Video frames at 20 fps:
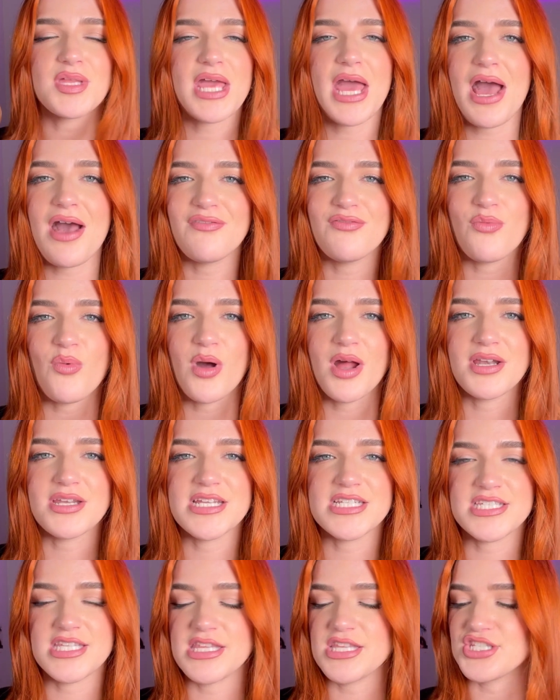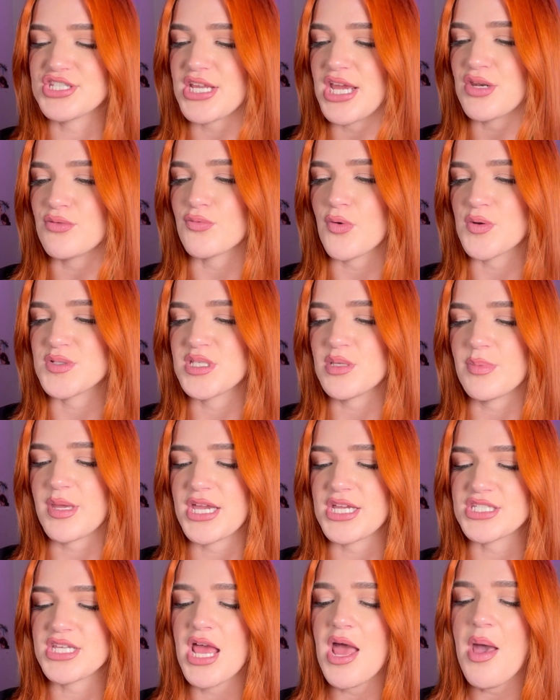have one. It's in the shade Rosy
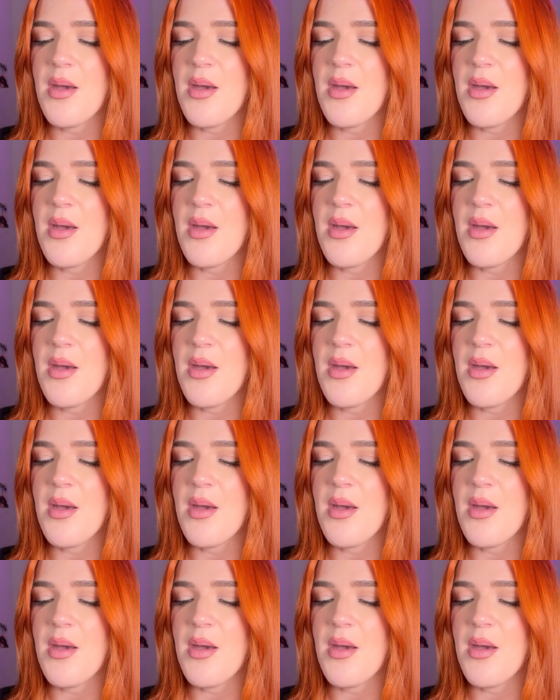Beige,